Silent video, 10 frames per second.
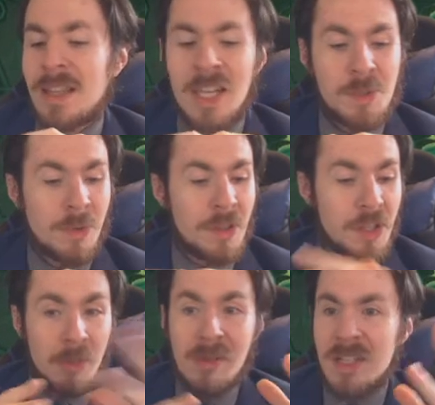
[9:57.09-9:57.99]
That's where the
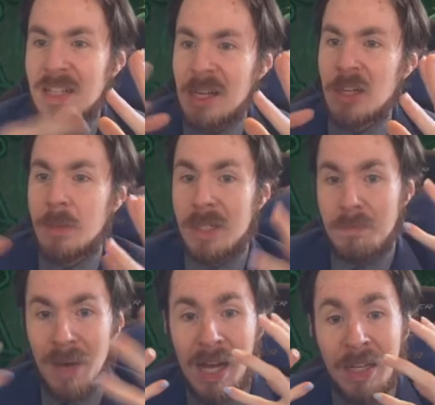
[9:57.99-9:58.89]
humans and the non-humans
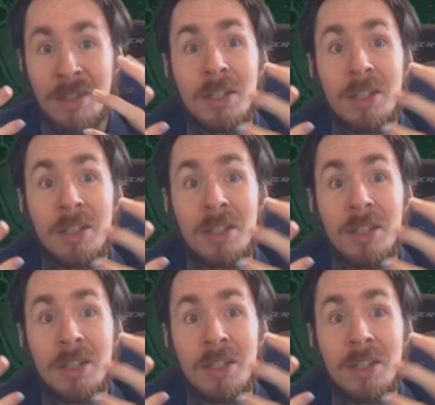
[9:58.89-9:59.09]
bond,